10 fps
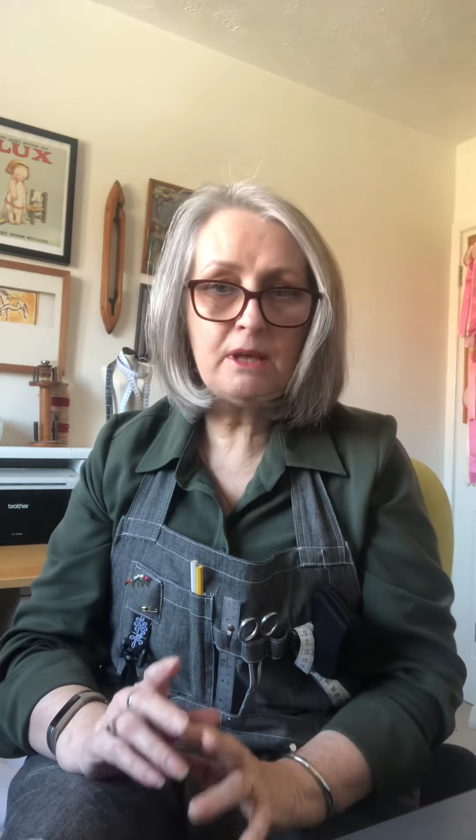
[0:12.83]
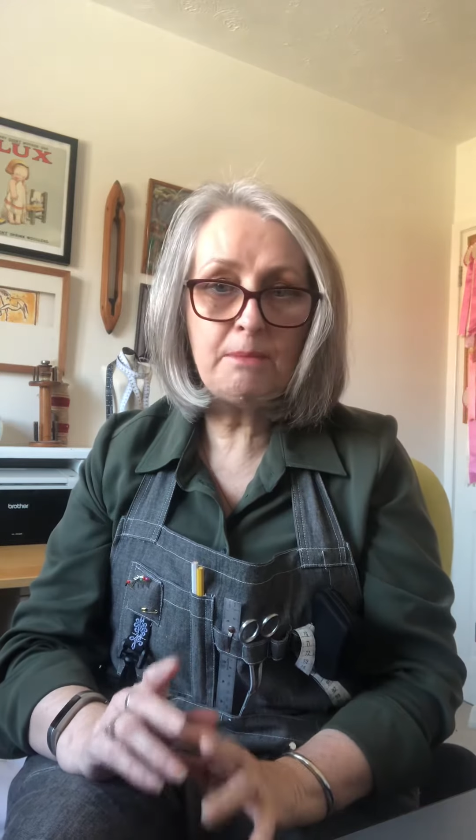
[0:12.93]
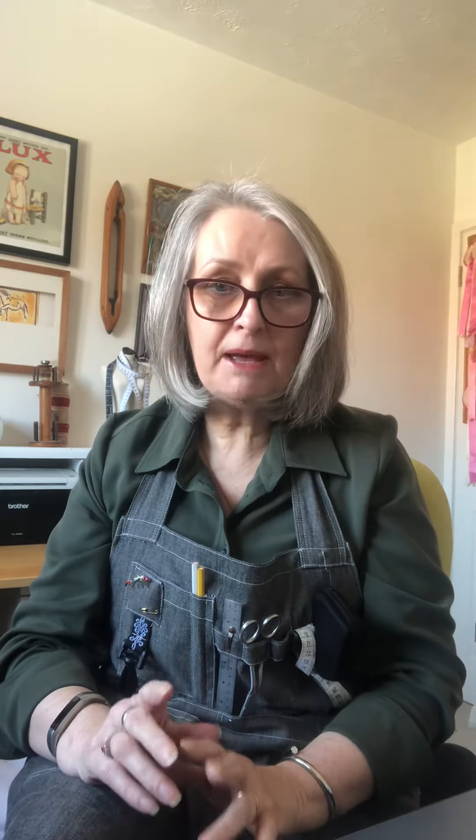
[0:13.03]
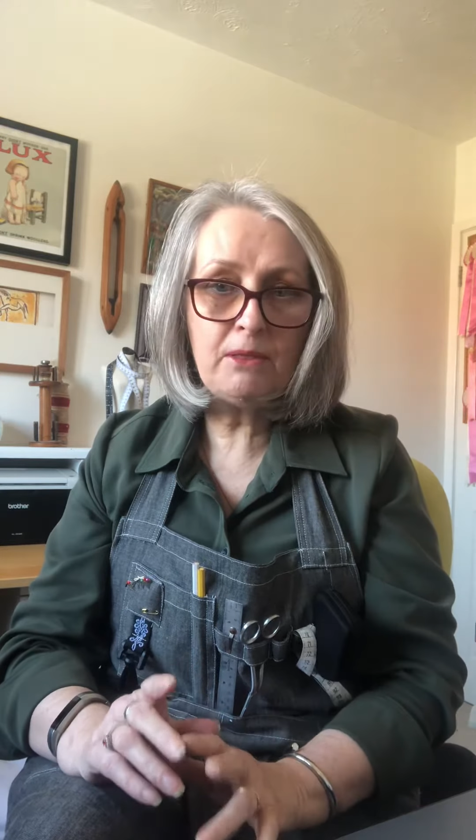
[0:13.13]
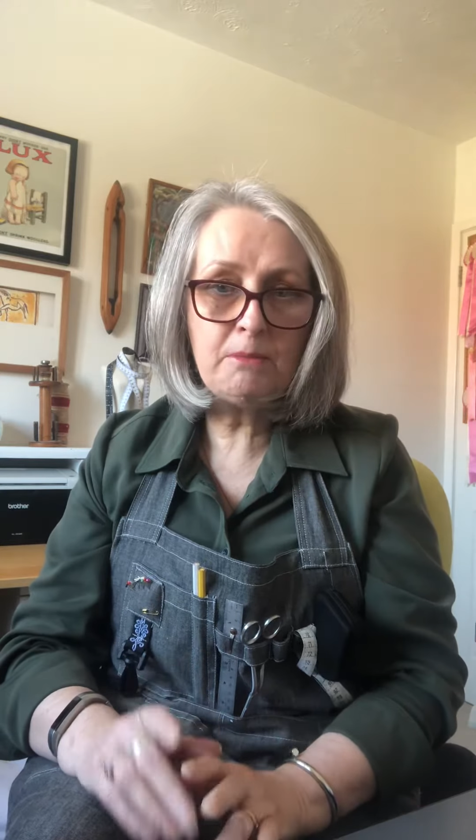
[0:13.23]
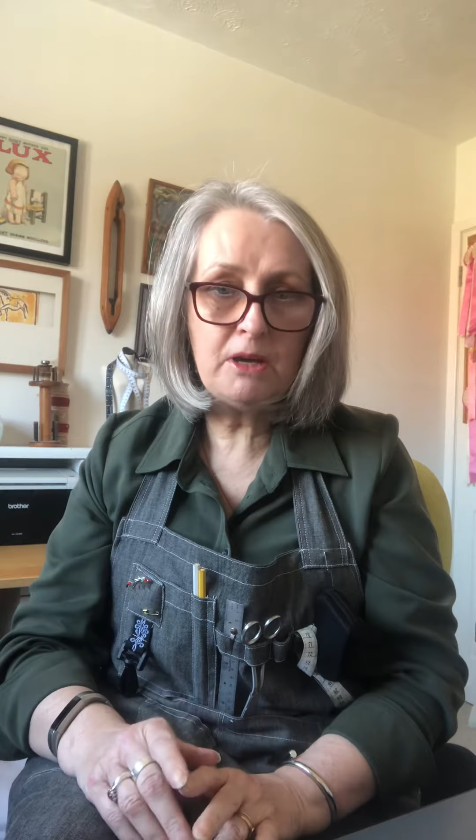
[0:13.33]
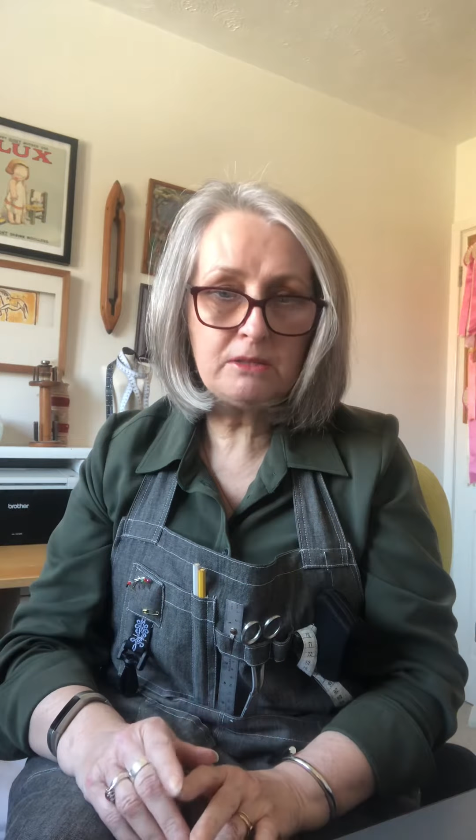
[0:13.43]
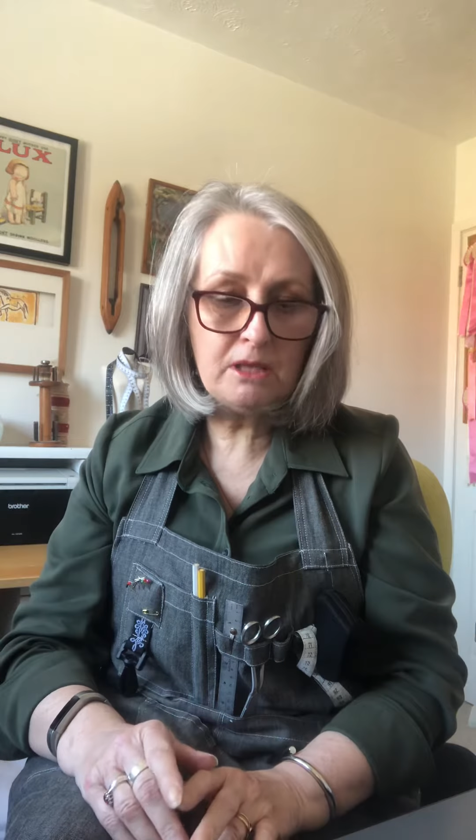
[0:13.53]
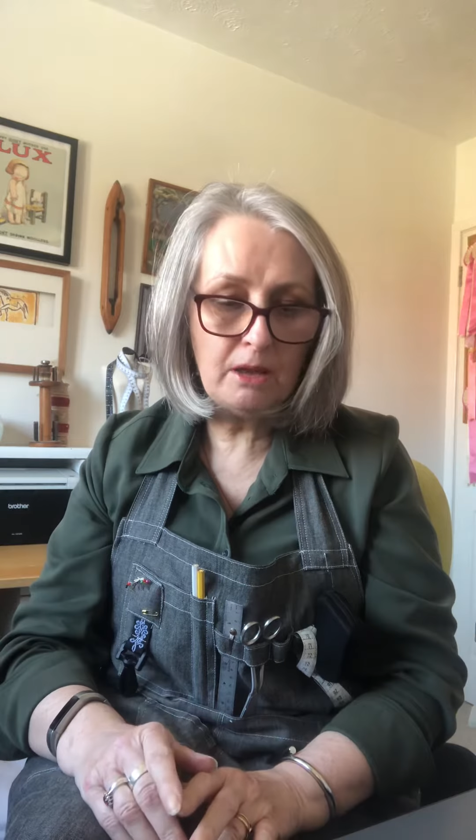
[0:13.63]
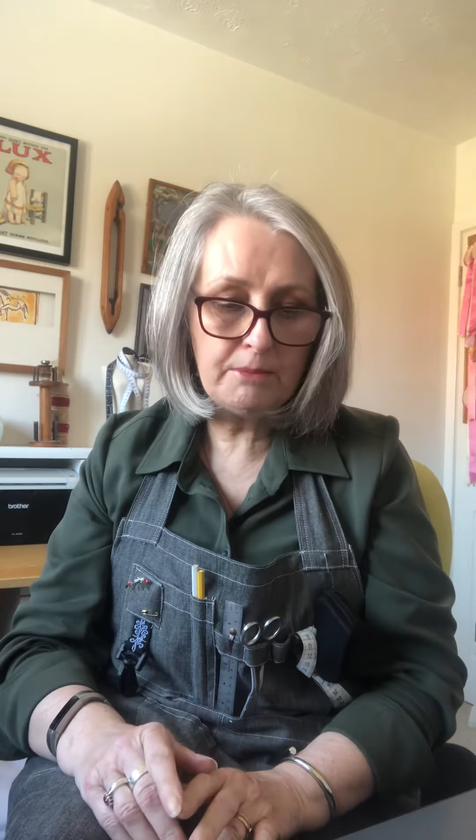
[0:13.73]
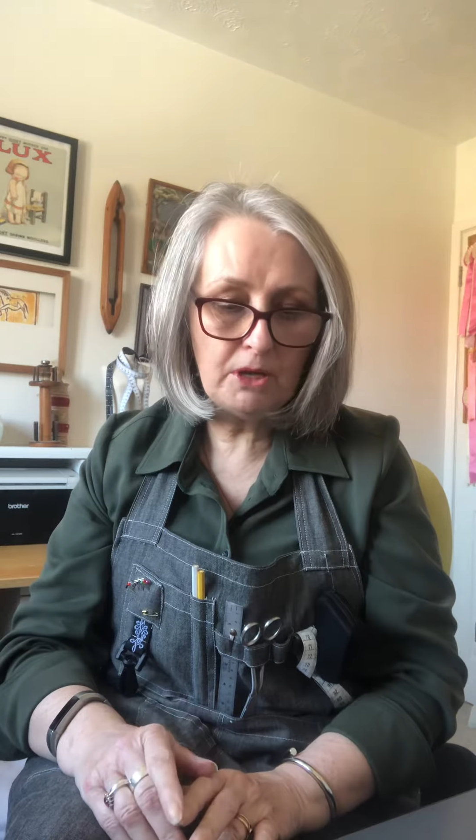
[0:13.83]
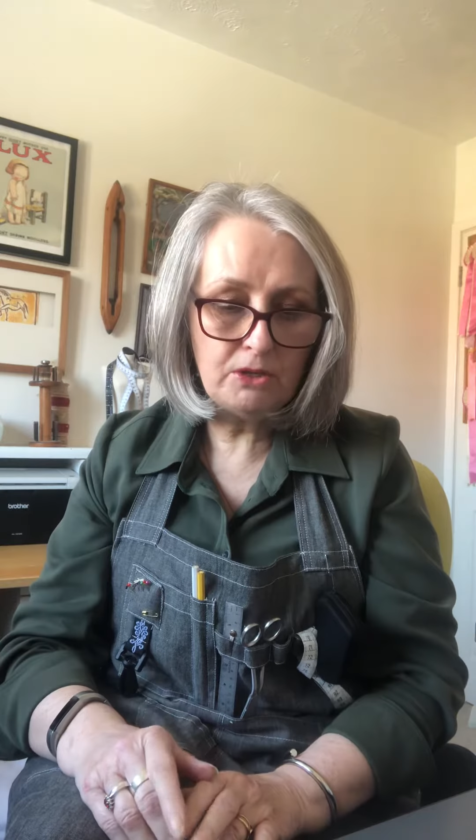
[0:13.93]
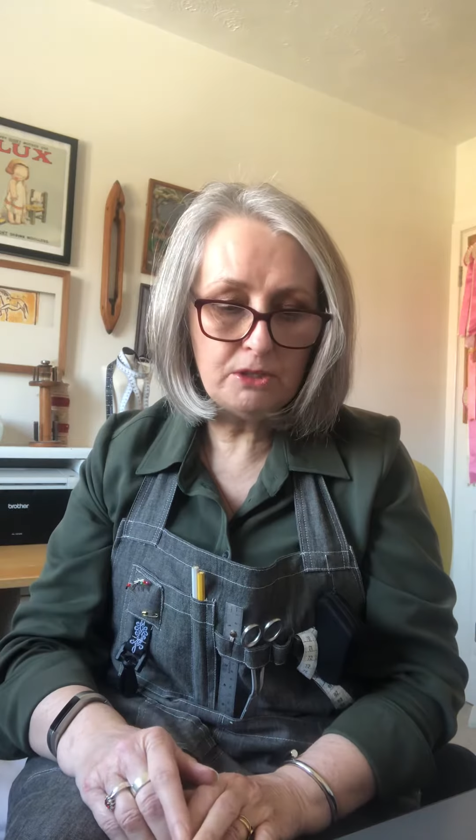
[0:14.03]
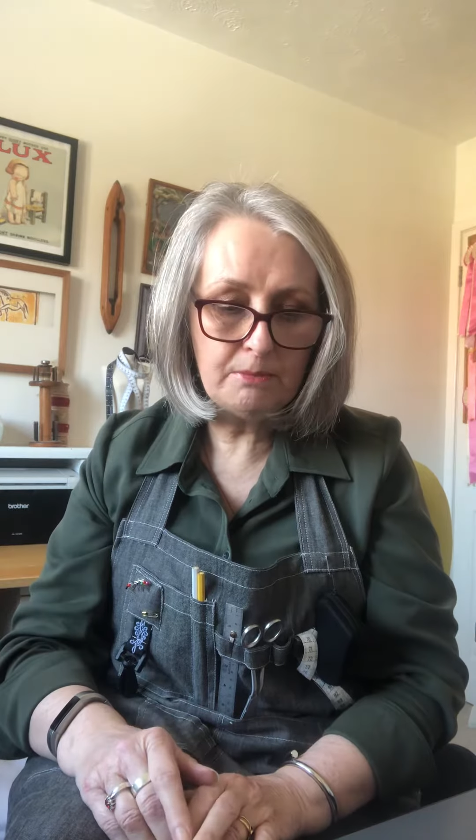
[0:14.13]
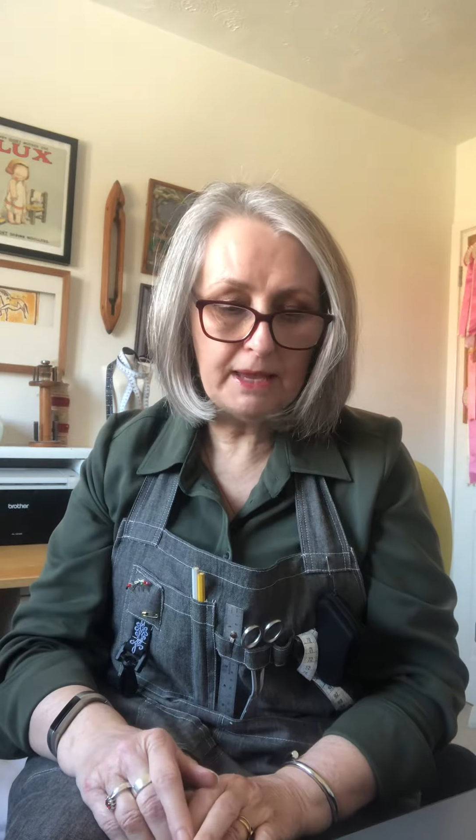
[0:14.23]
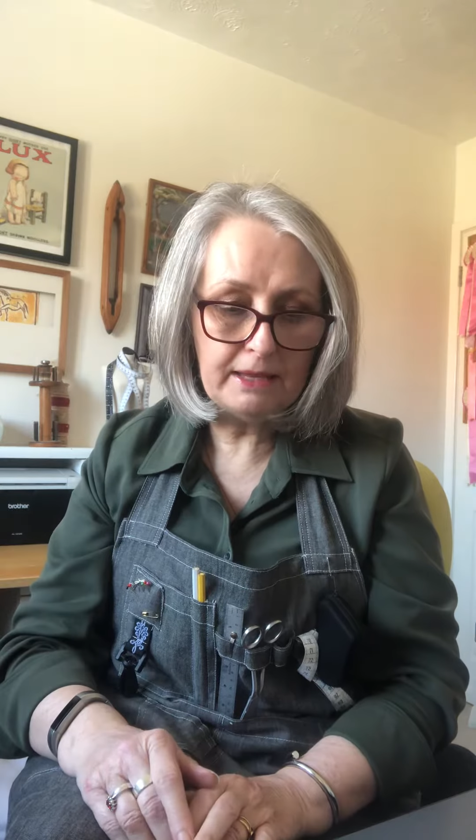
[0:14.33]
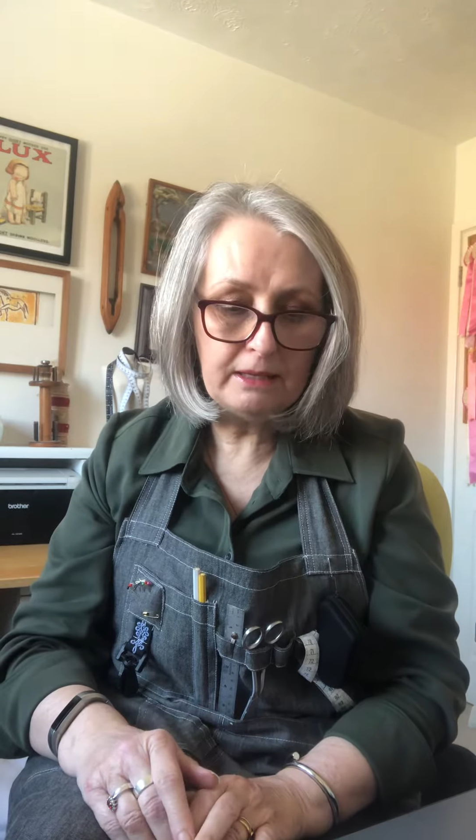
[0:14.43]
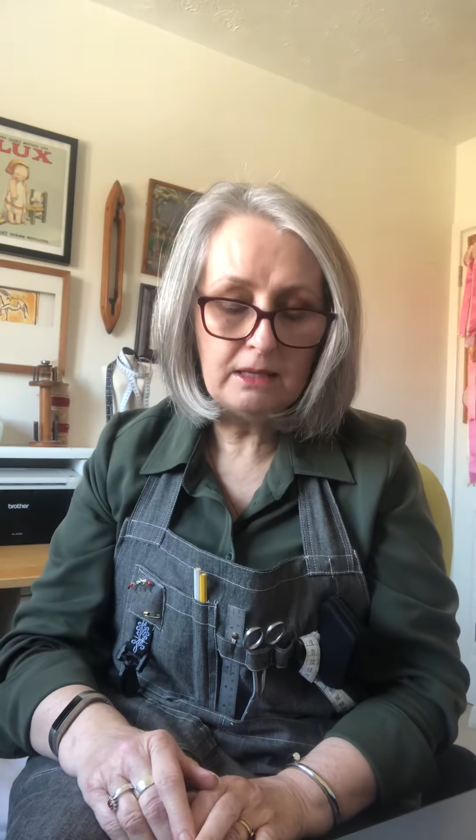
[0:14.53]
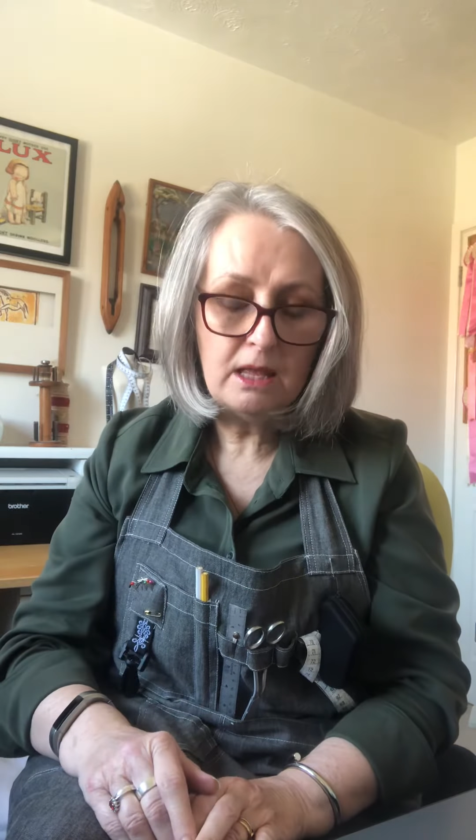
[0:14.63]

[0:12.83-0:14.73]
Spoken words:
about the mask that I'm going to make.